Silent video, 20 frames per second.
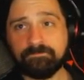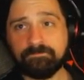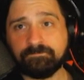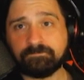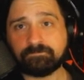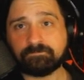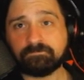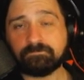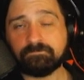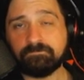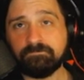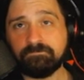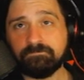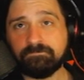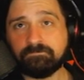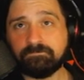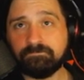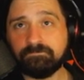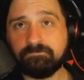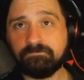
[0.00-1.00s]

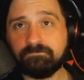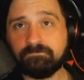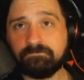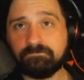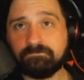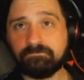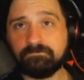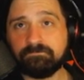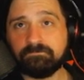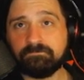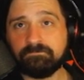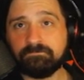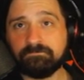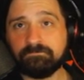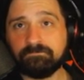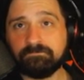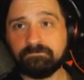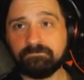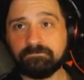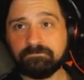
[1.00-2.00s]

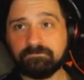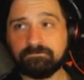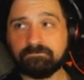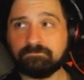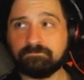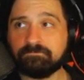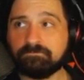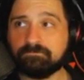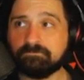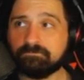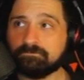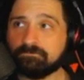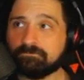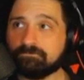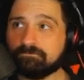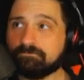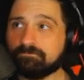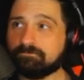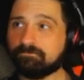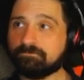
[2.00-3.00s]

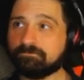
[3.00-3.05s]
[no speech]